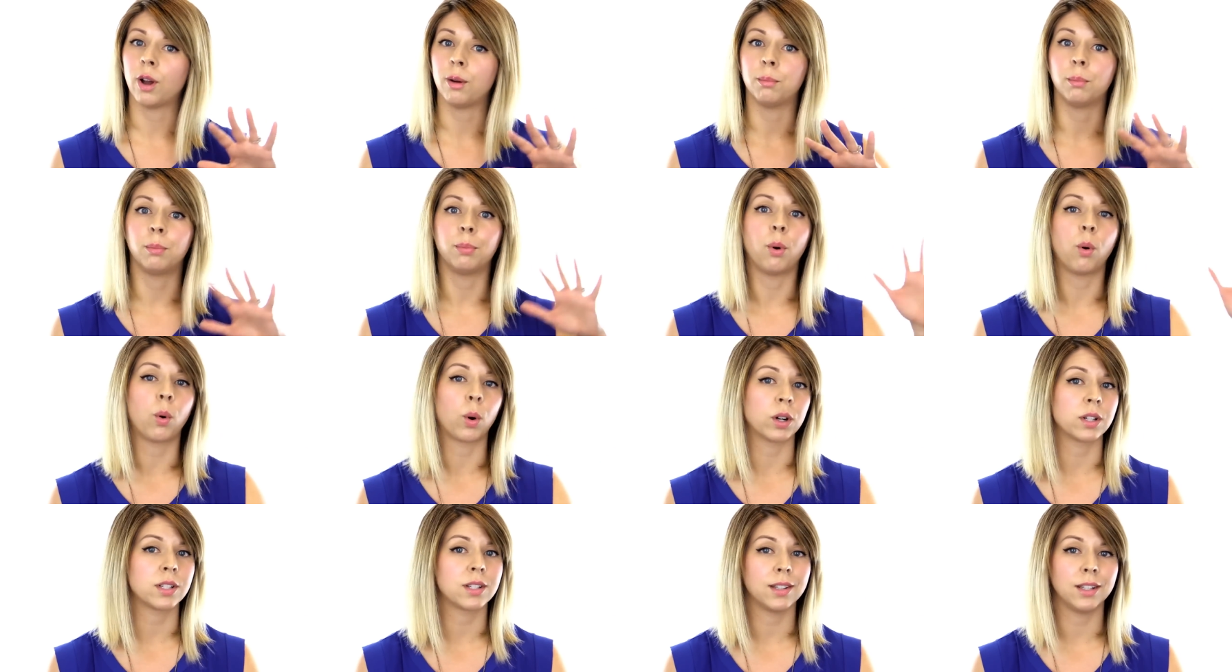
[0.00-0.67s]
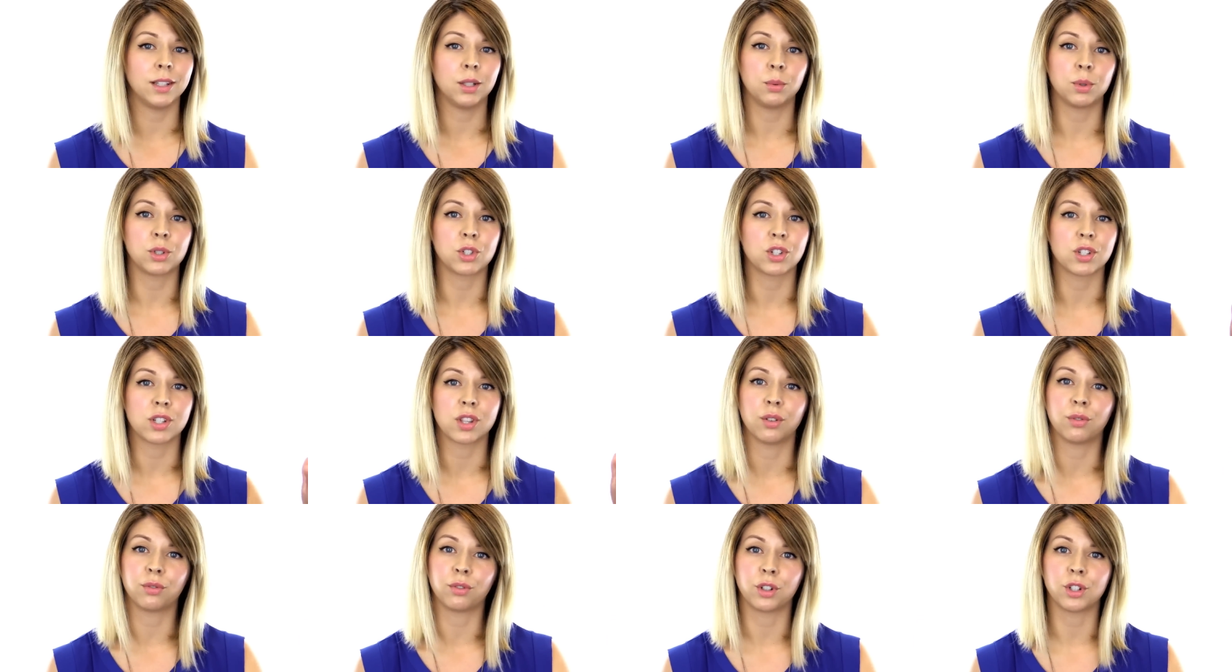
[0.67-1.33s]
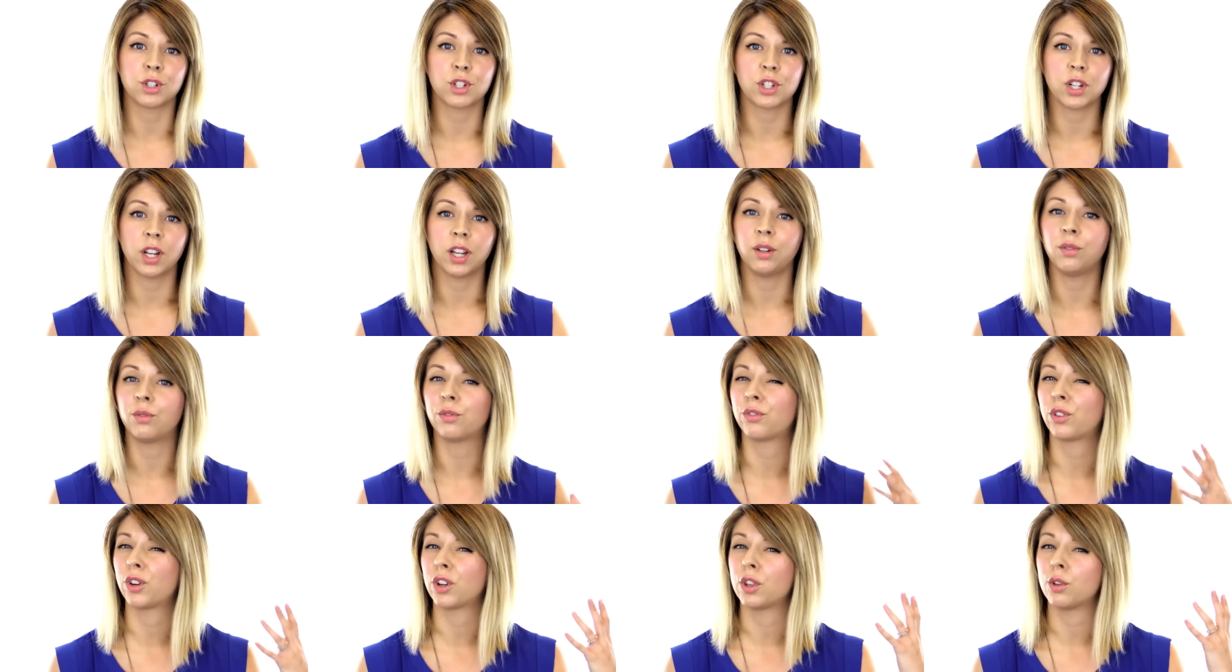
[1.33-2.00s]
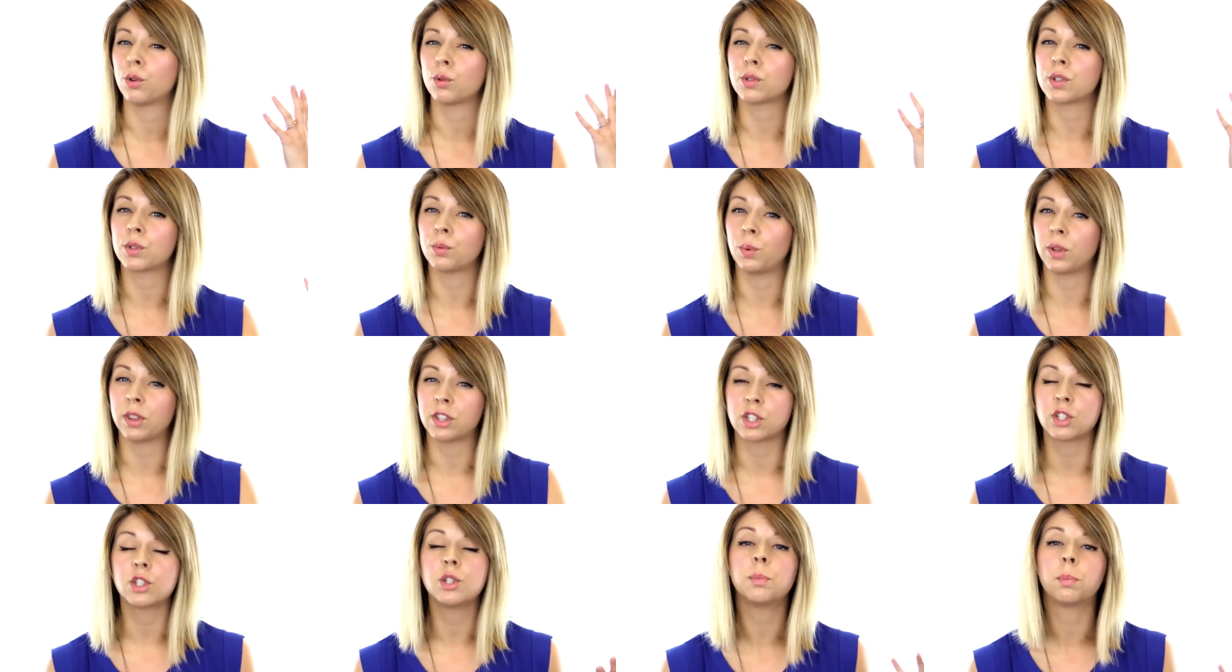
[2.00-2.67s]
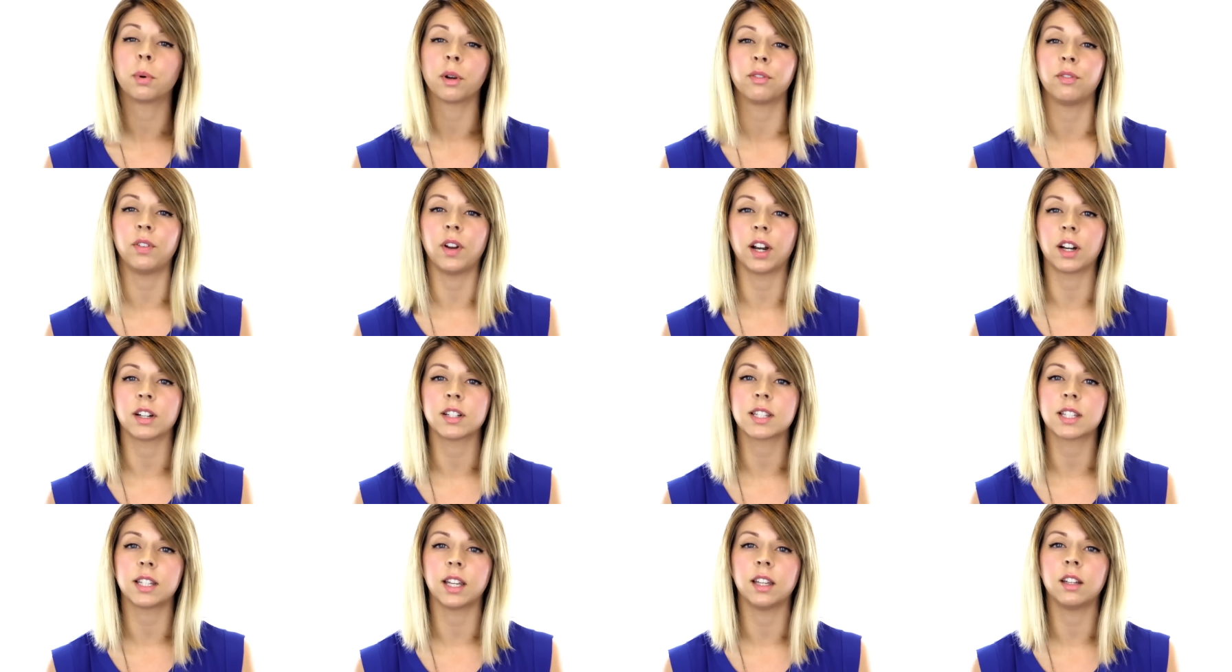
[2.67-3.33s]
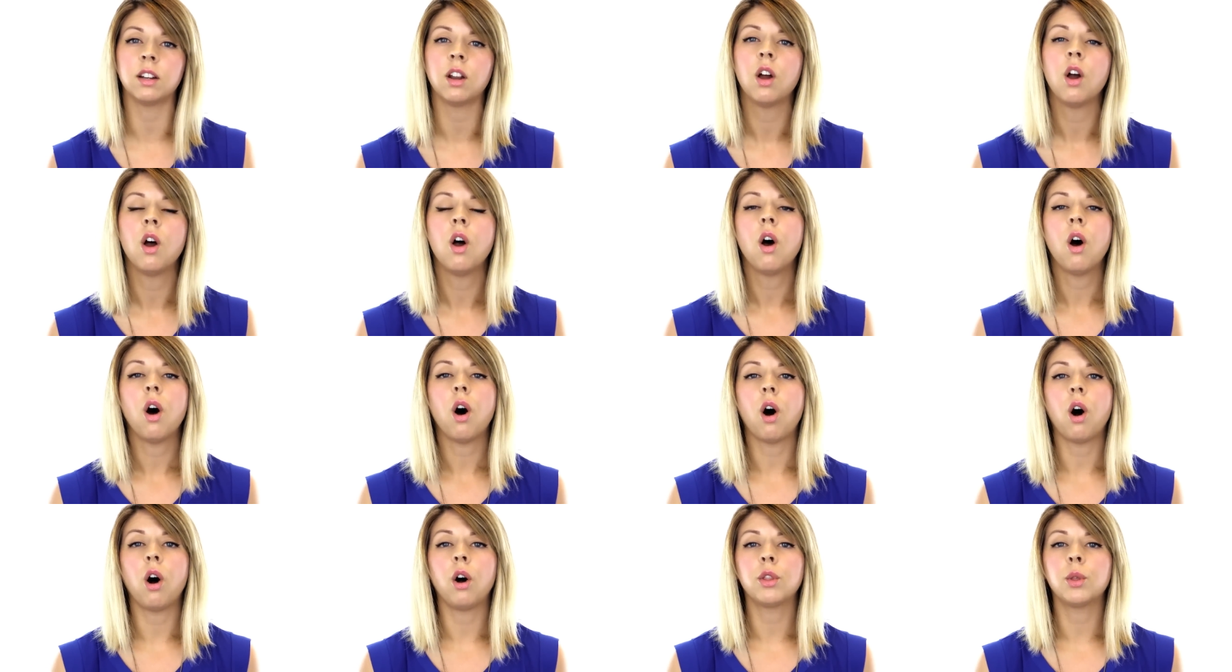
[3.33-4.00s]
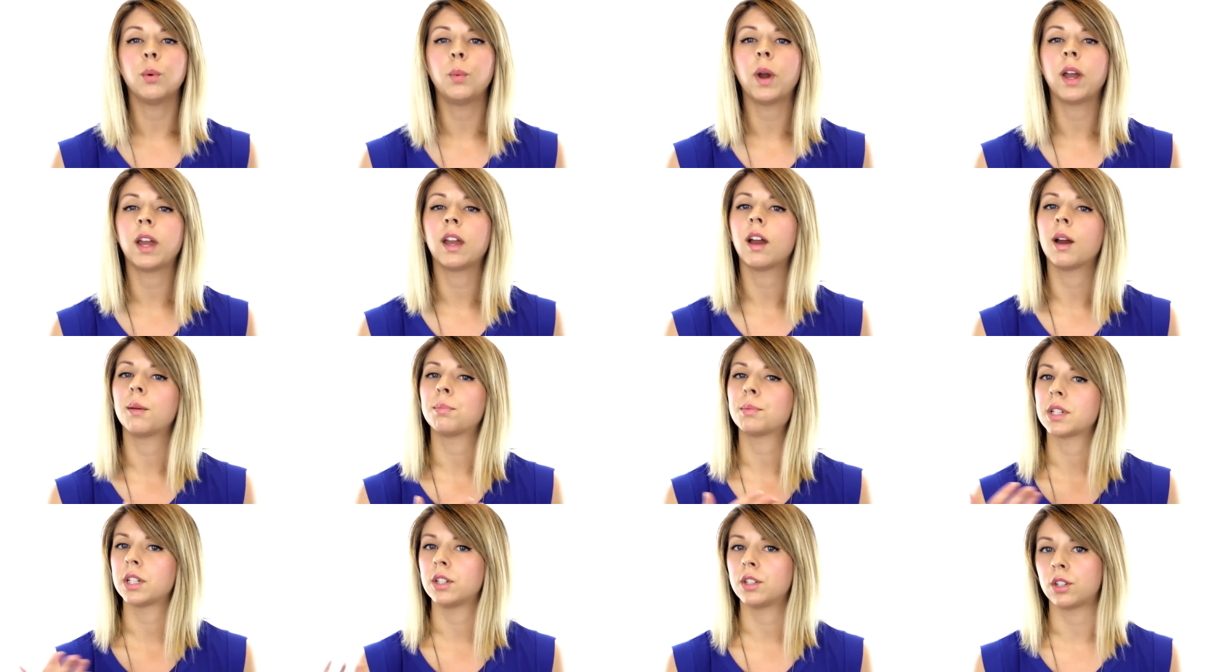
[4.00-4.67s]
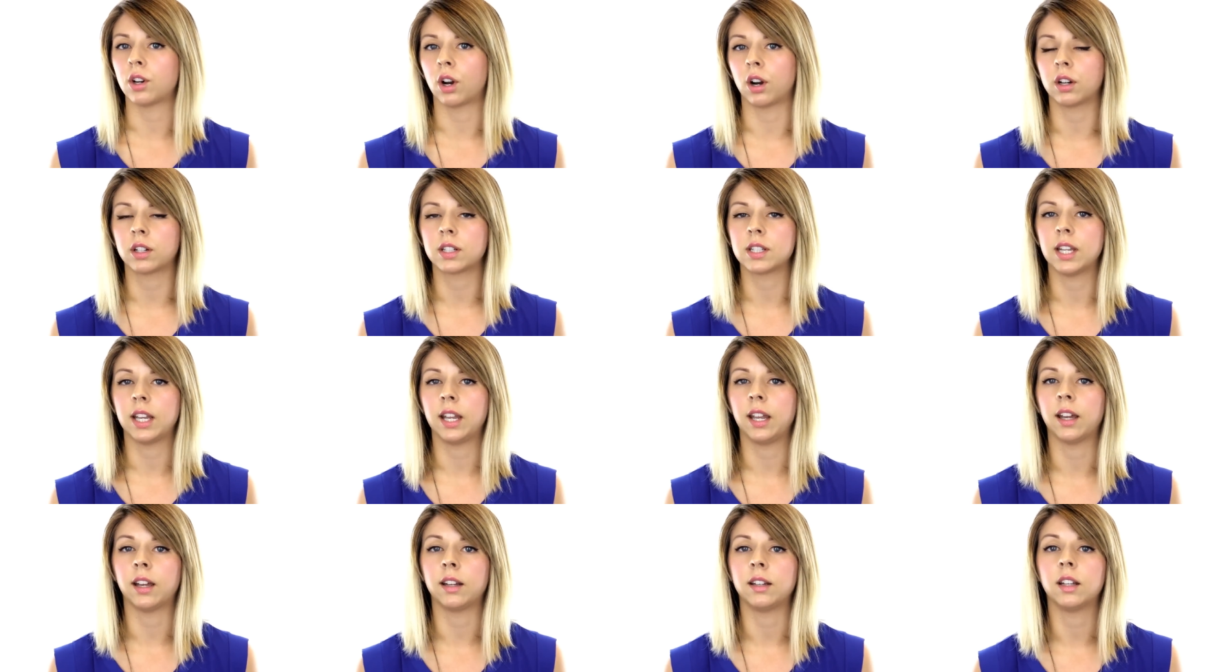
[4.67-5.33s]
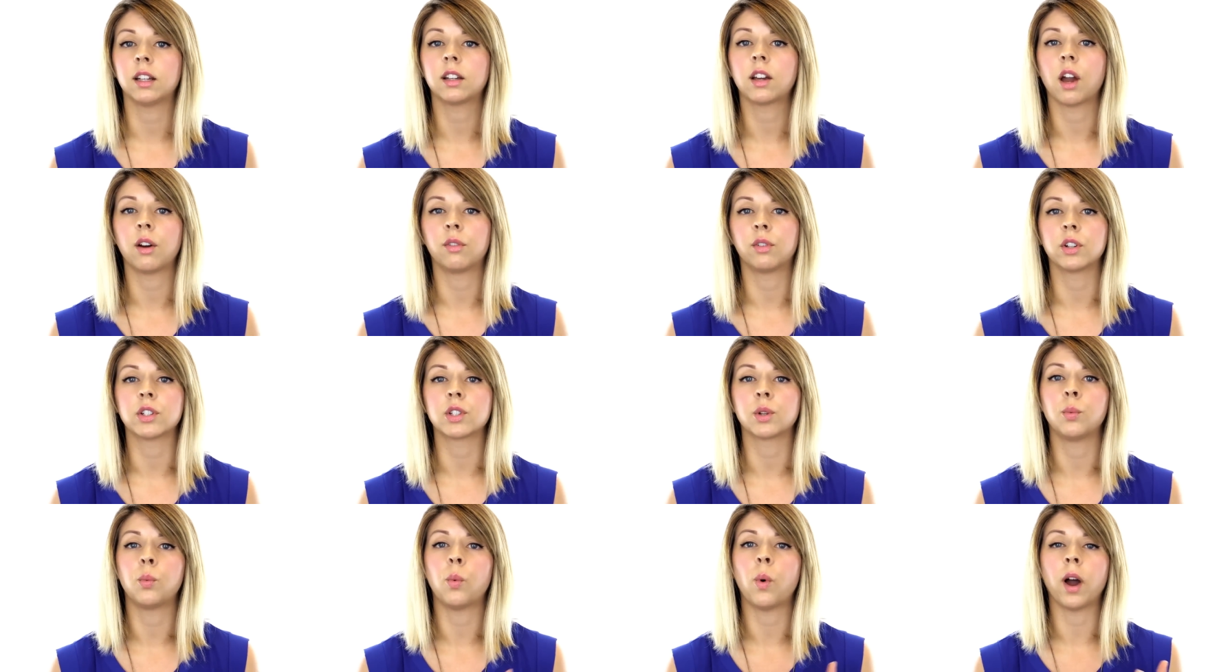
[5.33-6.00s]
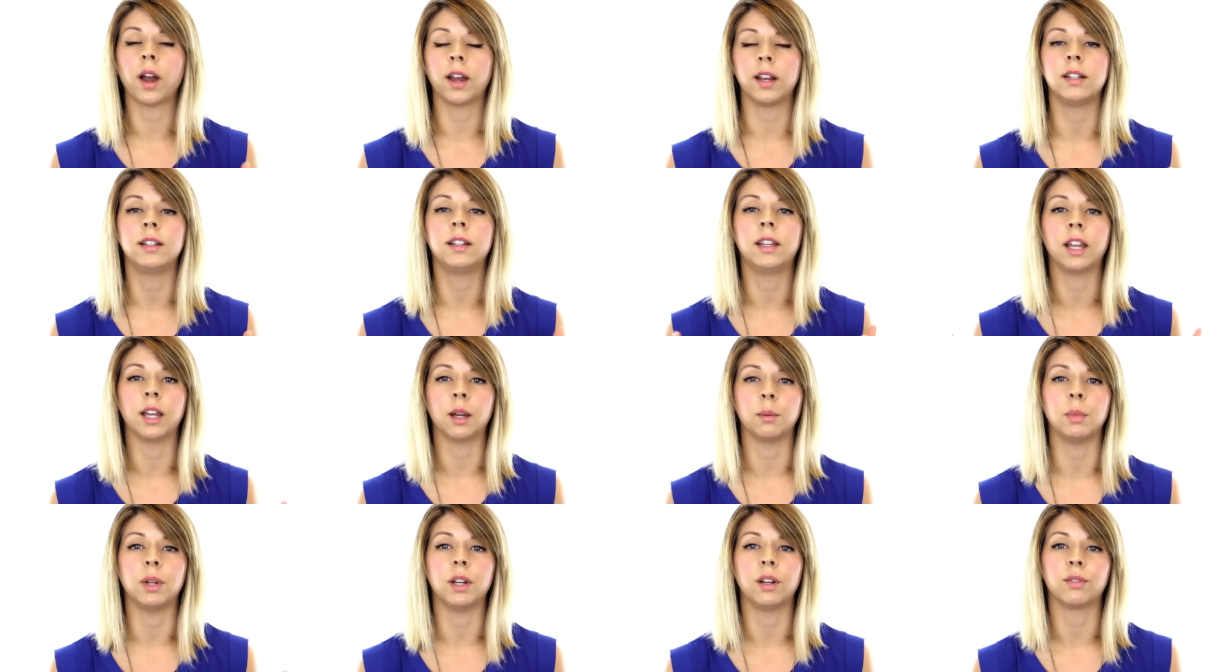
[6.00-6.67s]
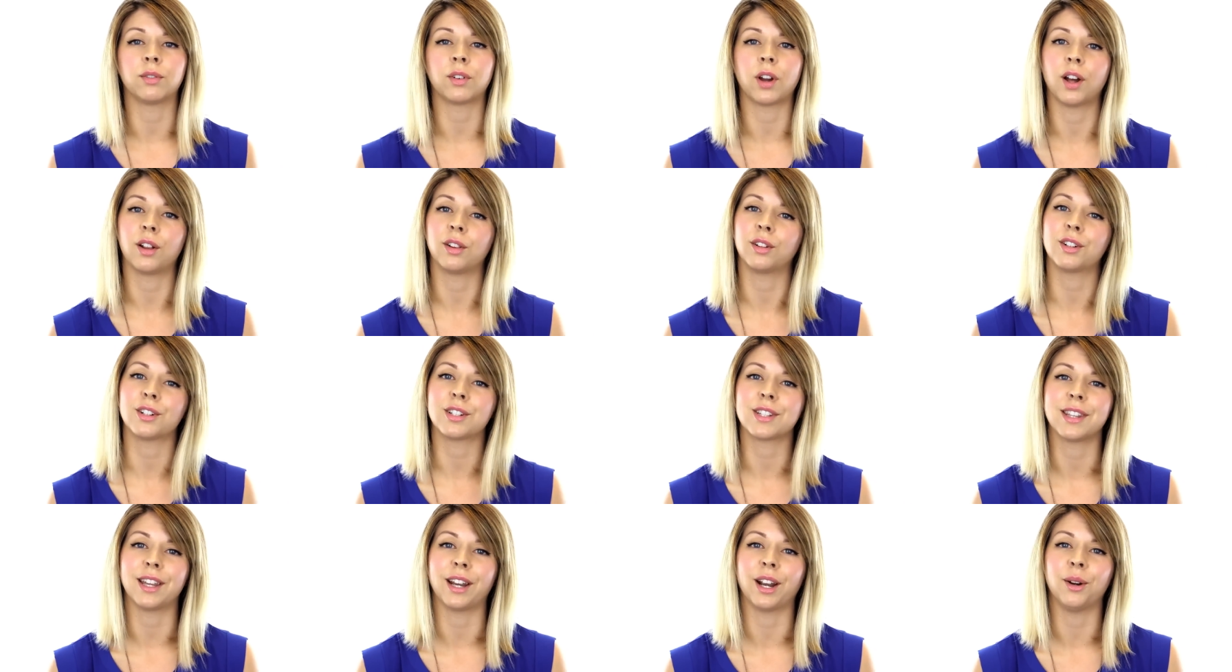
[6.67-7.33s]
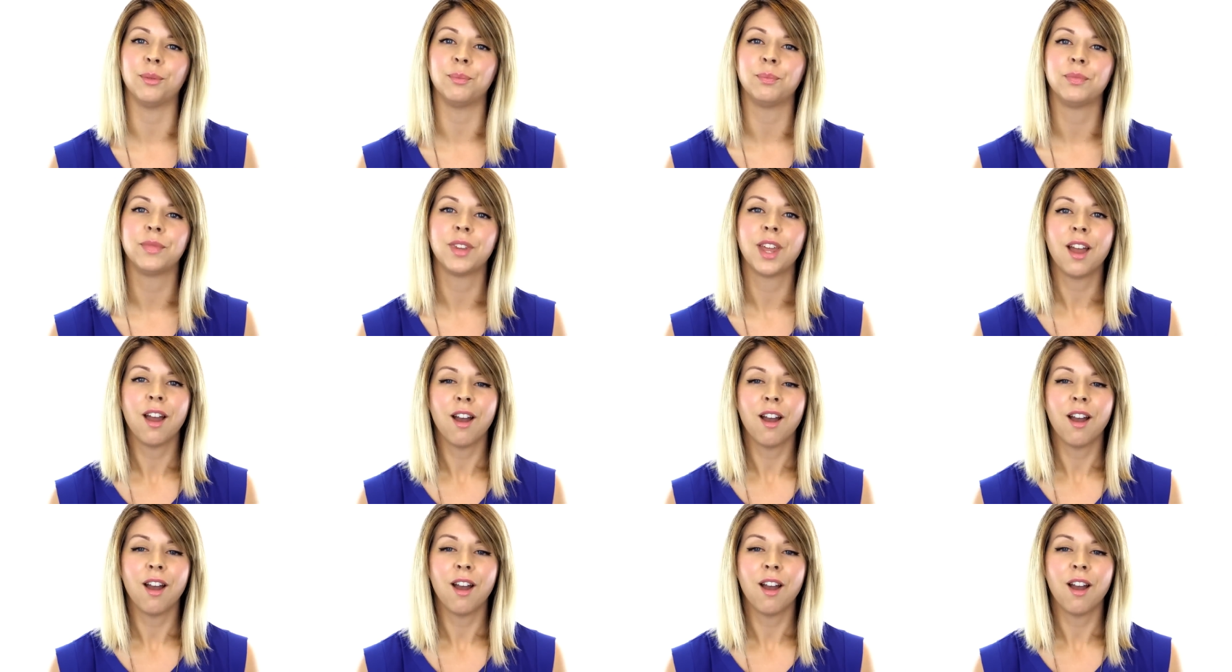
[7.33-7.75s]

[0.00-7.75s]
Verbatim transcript: from porcelain, which is the first shade for those with super fair skin, all the way up to dark tan. It covers a wide gamut of colors there.